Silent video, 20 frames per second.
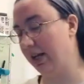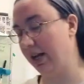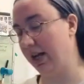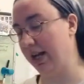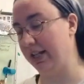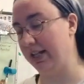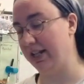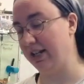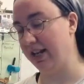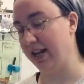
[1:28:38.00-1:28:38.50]

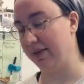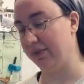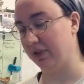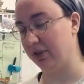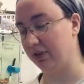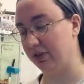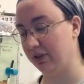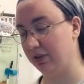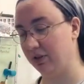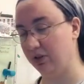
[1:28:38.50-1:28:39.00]
I
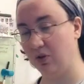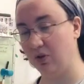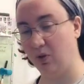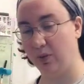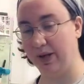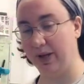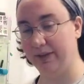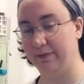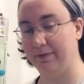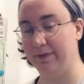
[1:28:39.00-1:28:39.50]
never
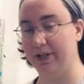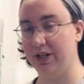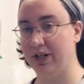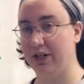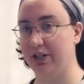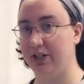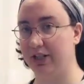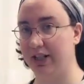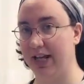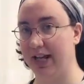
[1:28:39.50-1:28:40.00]
quite
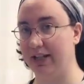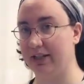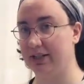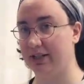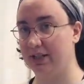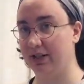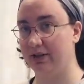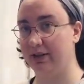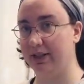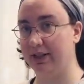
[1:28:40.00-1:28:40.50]
finished that
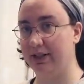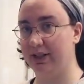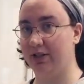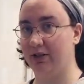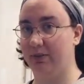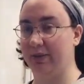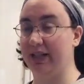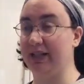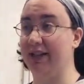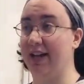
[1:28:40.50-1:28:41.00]
series, so
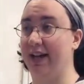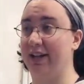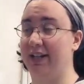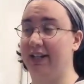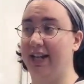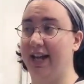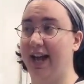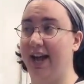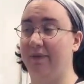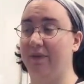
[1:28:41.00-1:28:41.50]
I'm excited
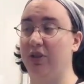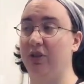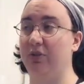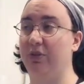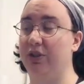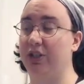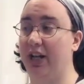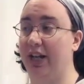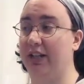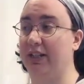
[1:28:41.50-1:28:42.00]
to have a new
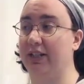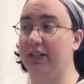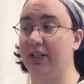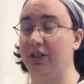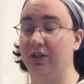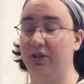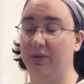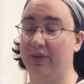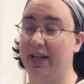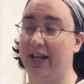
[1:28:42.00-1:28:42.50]
chance to
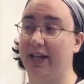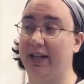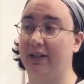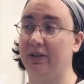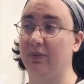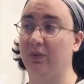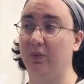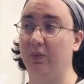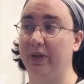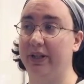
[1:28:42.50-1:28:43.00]
do that
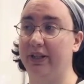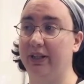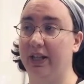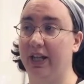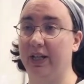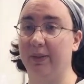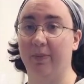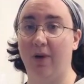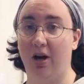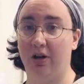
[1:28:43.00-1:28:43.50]
with
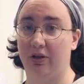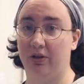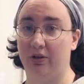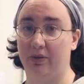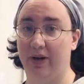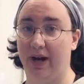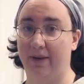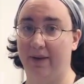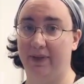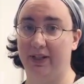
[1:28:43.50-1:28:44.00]
like modern
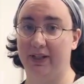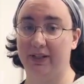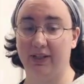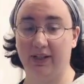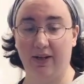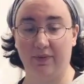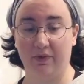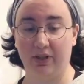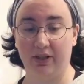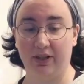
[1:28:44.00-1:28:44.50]
graphics and
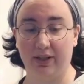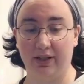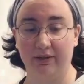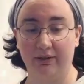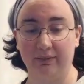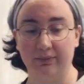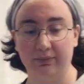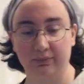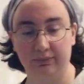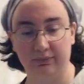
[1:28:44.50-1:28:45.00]
everything.